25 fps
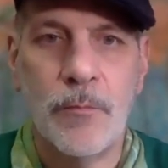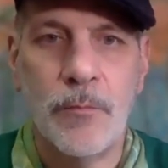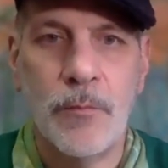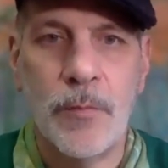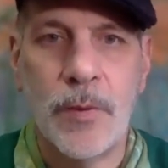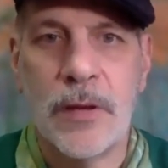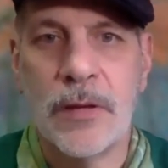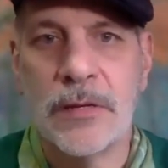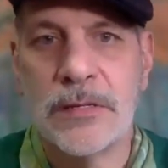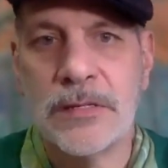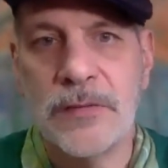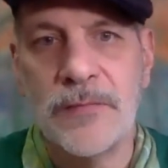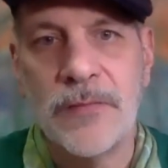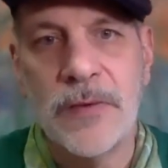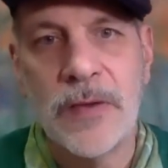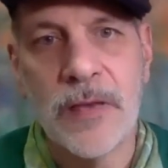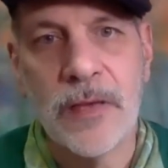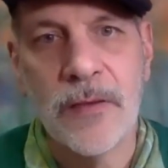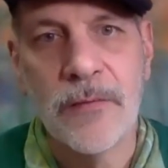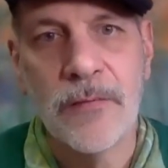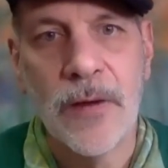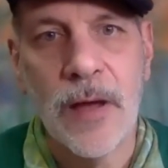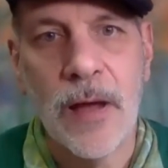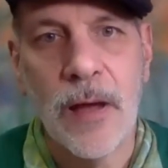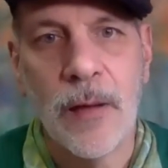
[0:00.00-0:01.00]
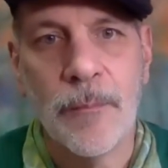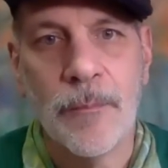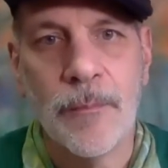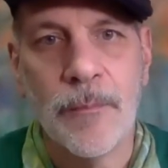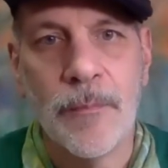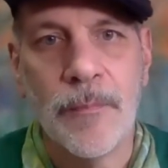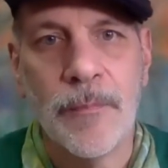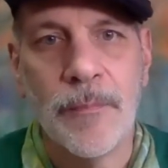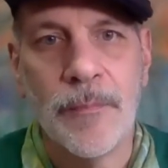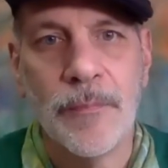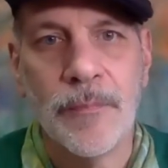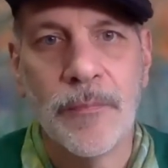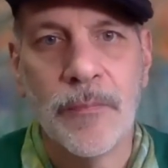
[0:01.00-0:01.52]
Because if you give up,
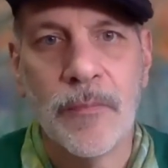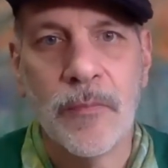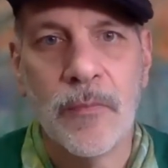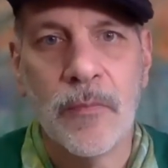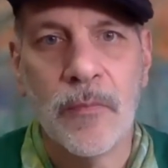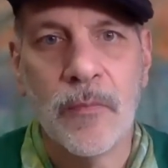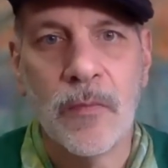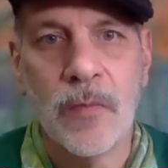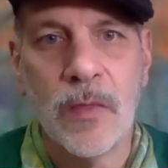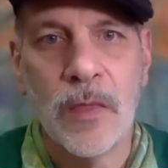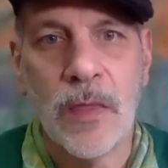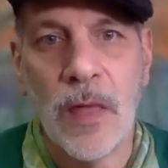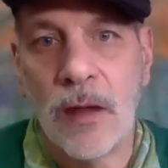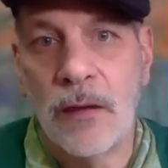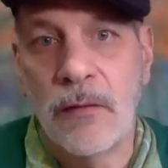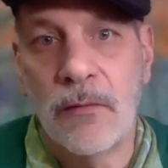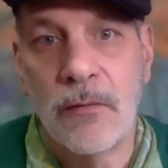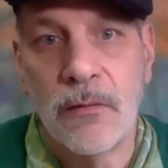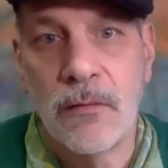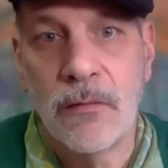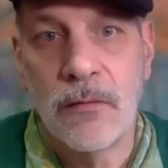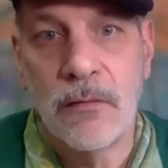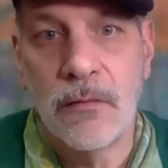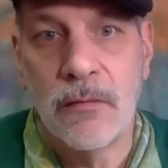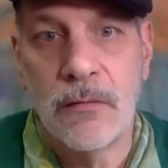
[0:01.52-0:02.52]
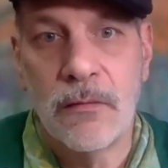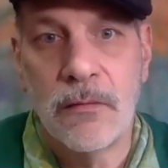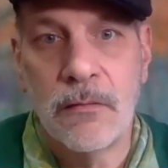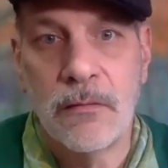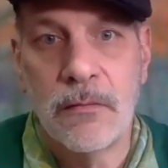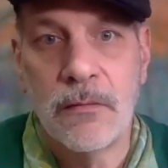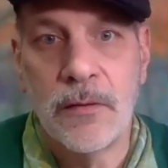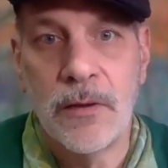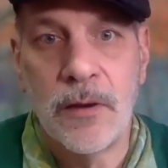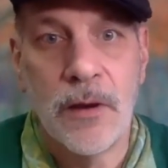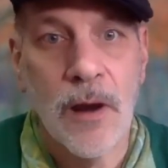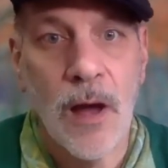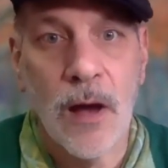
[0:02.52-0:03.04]
then
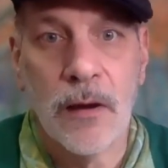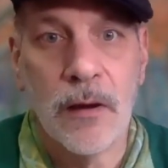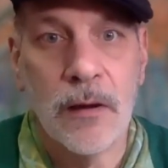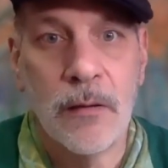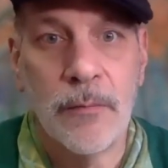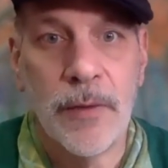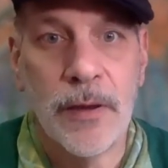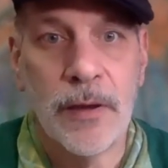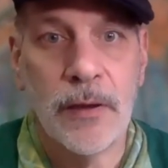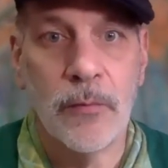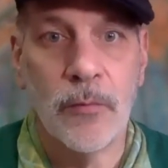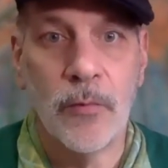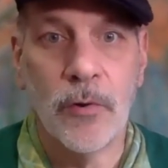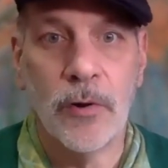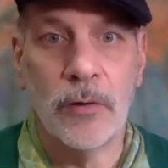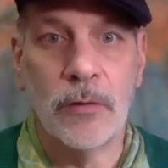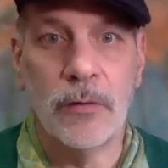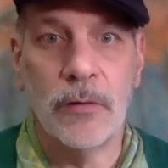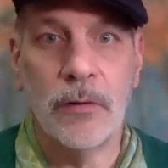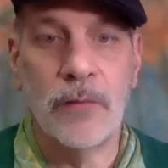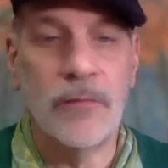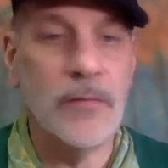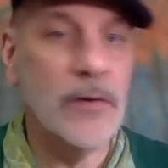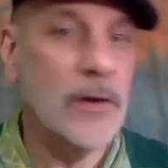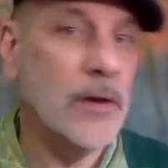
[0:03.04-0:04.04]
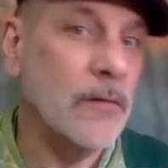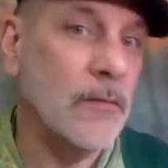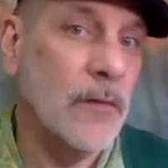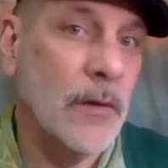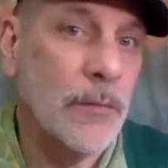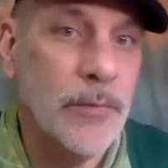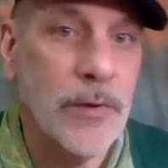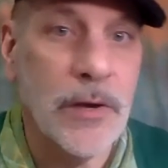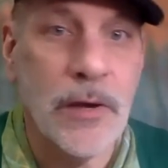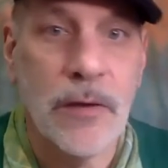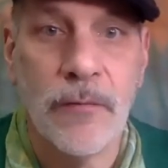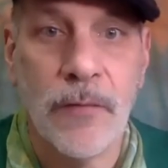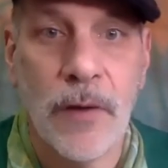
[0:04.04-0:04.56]
you're not gonna make it work. If you give
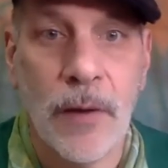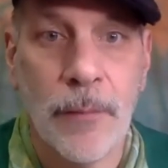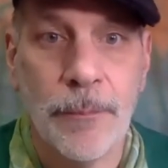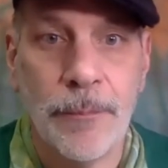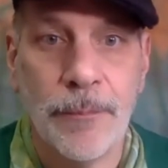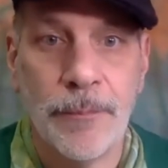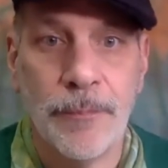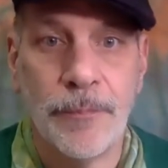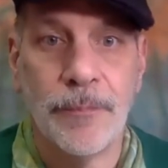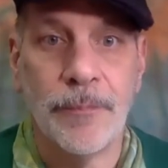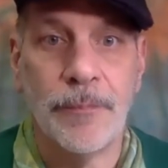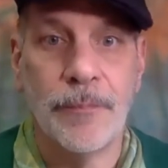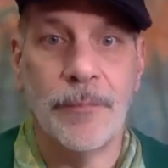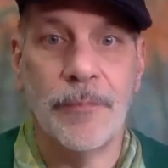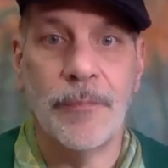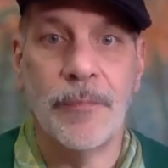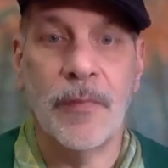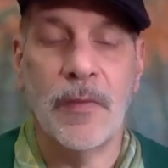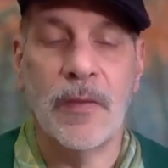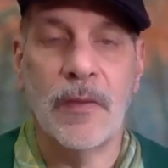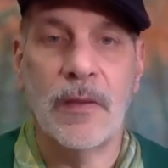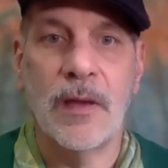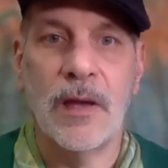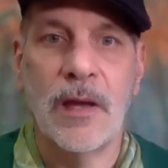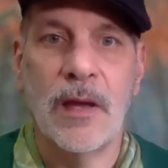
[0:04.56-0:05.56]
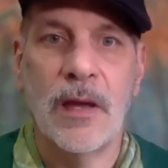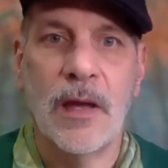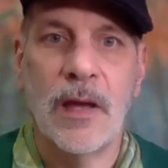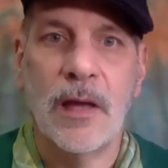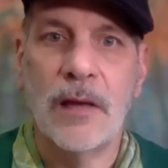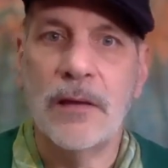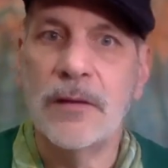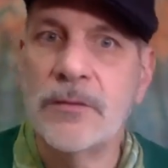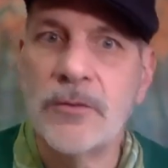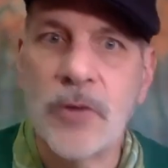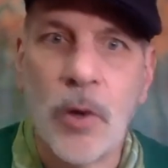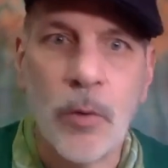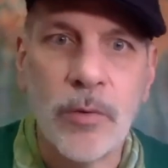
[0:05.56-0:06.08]
up, you give up.
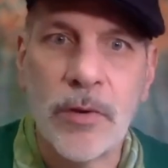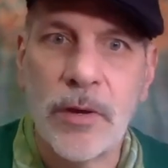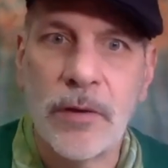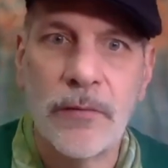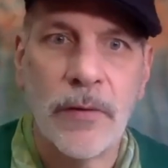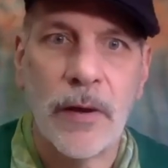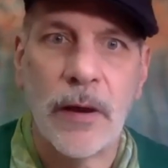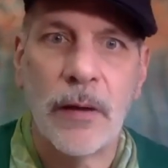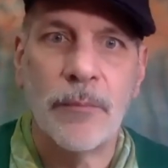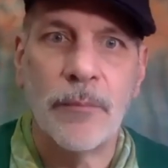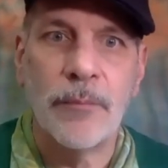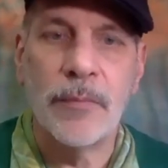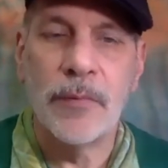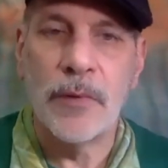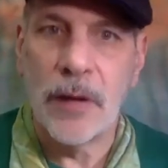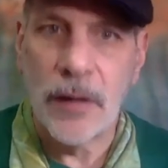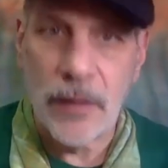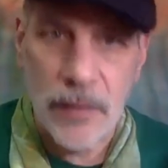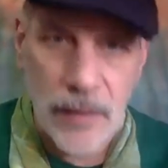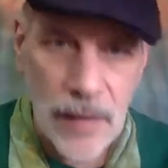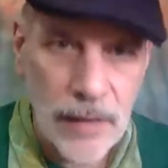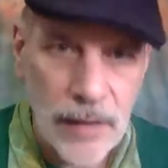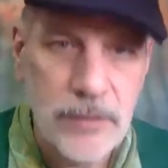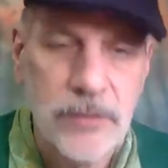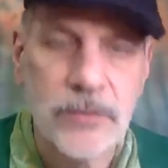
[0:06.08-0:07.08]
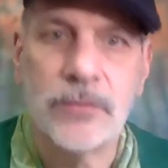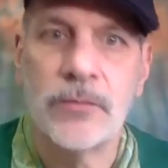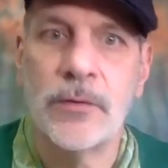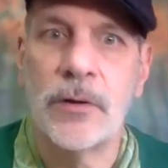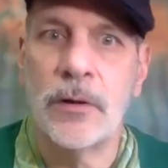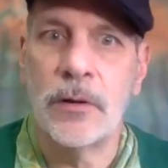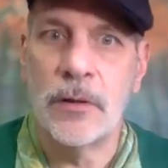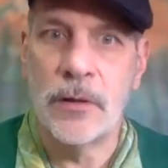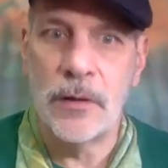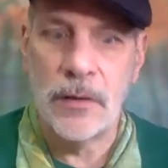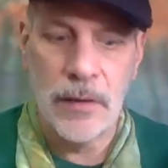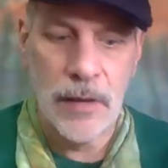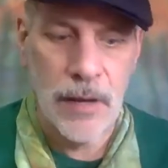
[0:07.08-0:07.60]
Don't give up. Like, that's
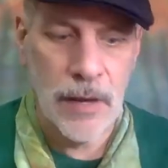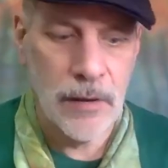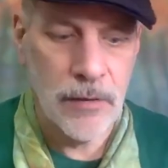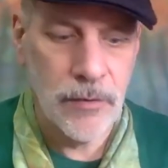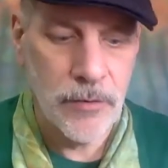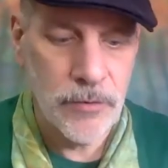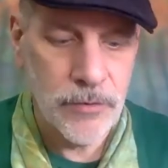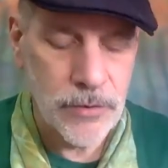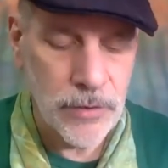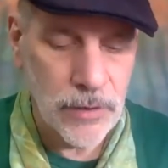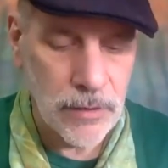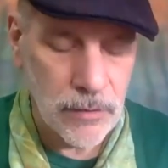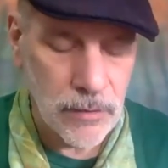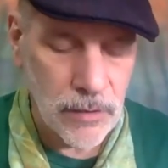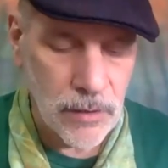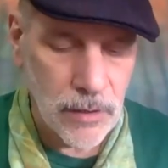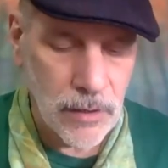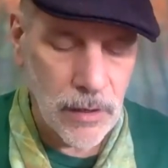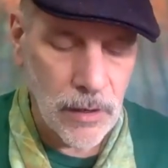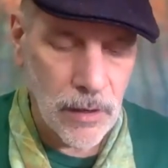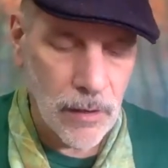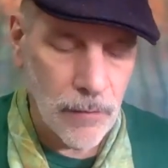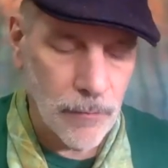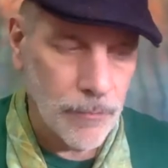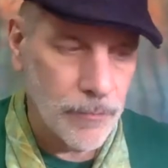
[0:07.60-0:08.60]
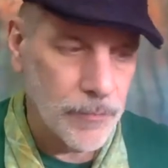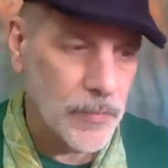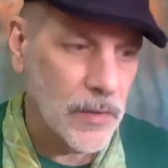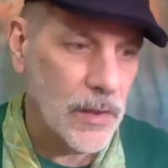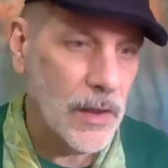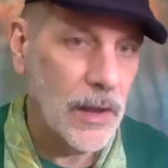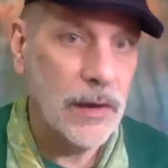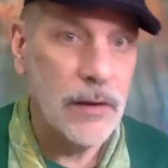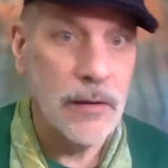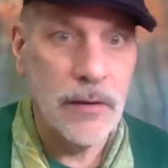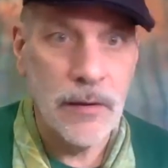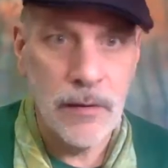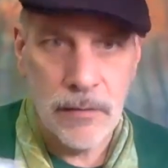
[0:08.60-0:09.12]
really the energy.
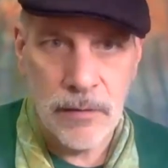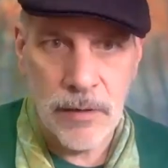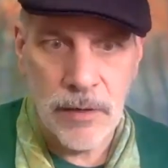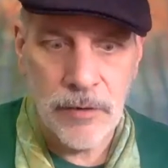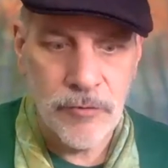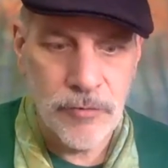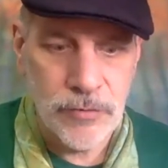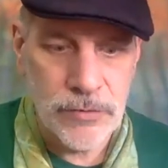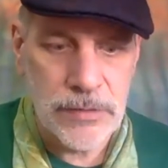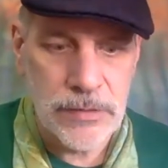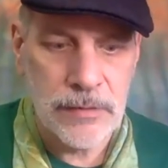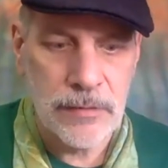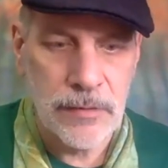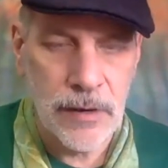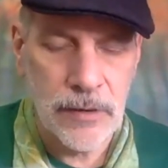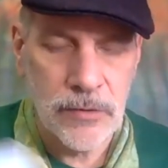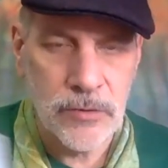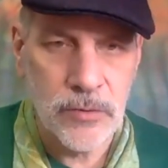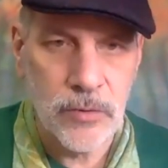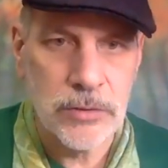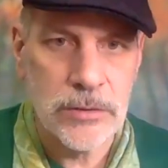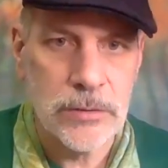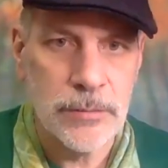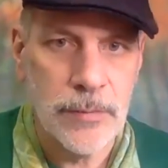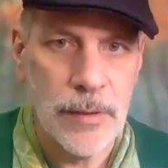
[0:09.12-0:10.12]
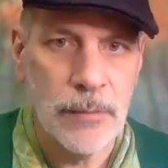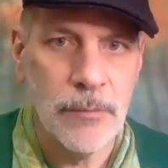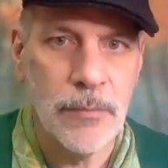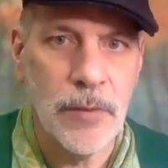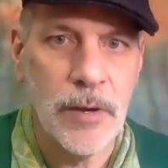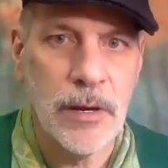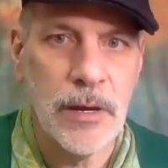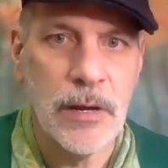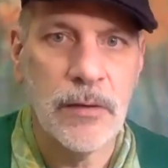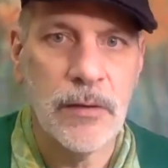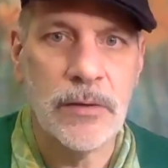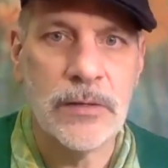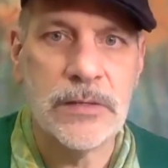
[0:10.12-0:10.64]
And it's interesting that I talked about
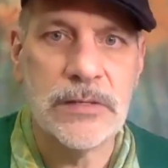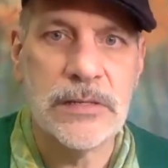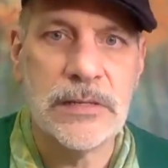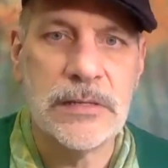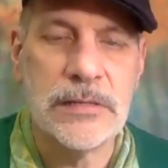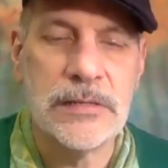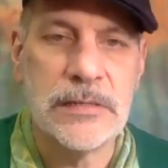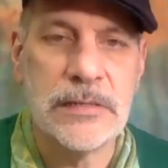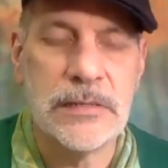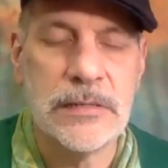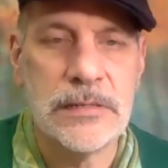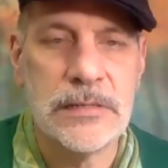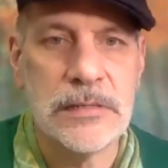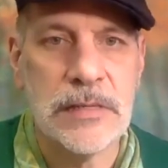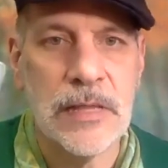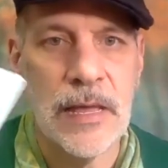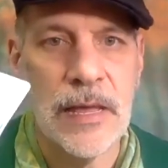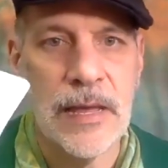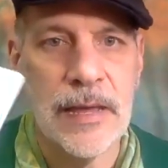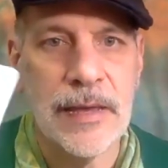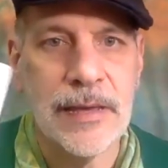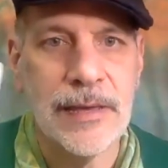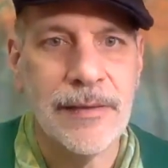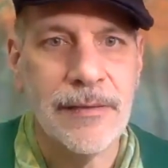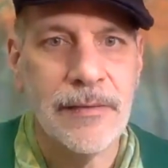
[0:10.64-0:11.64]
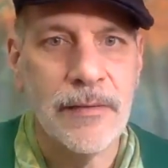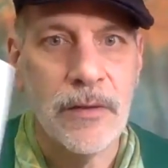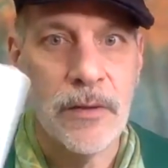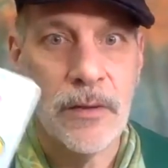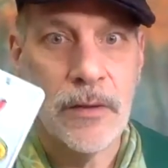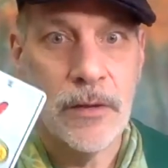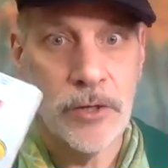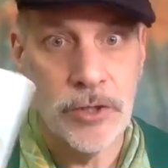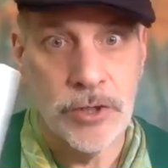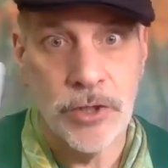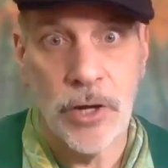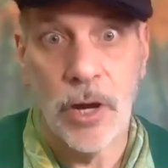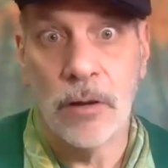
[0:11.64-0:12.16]
money because this is like
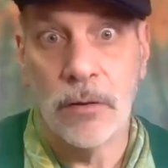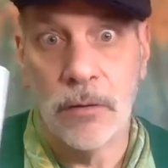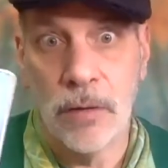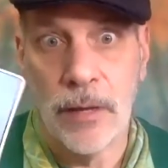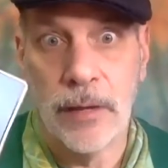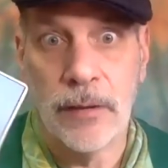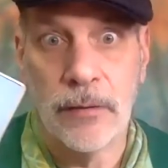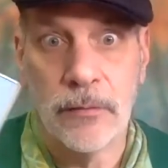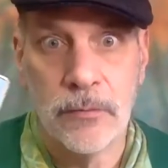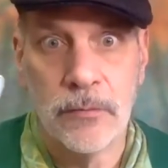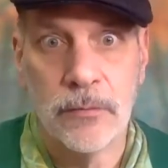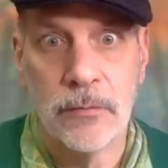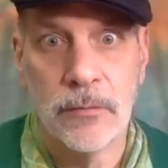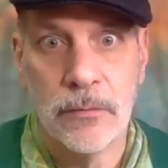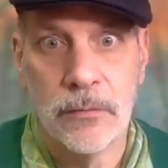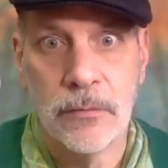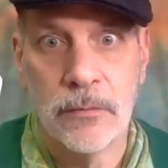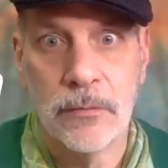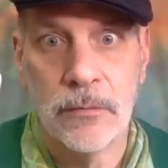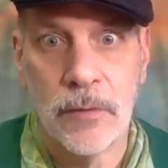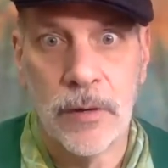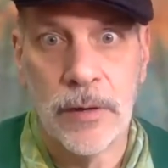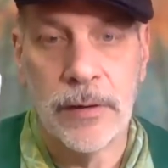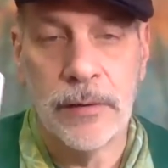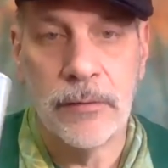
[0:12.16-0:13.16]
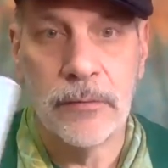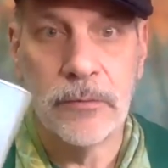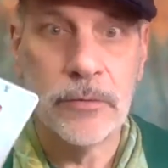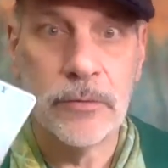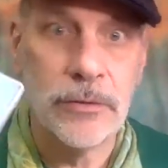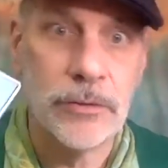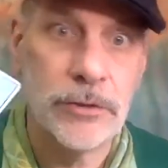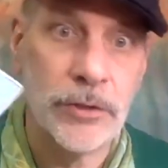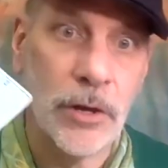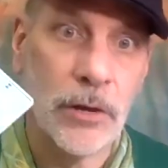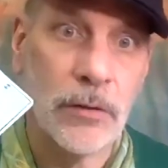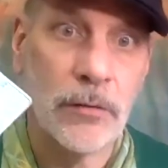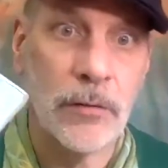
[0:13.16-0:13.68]
juggling, right?
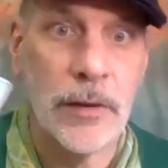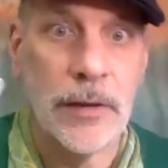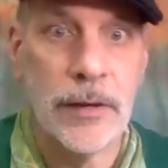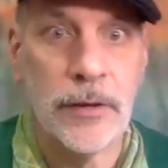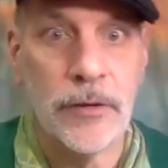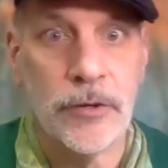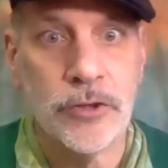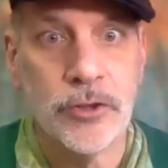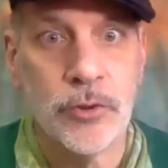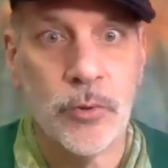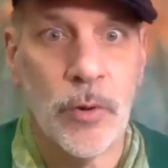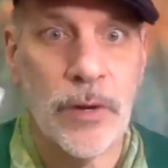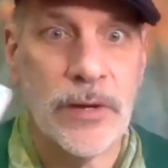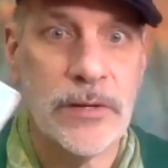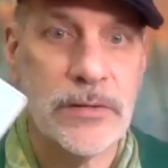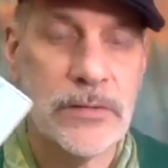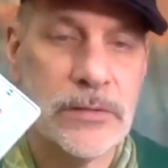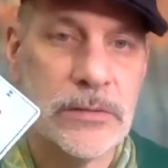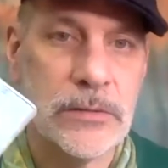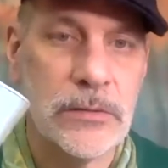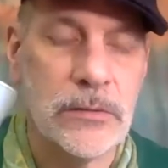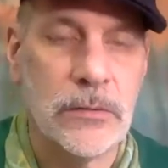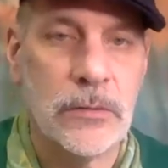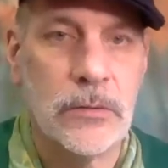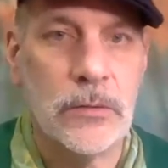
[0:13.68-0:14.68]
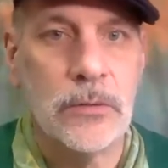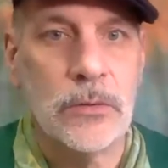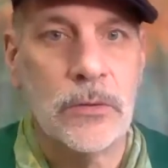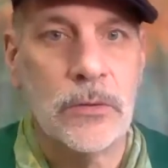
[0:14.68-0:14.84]
Juggling, choice.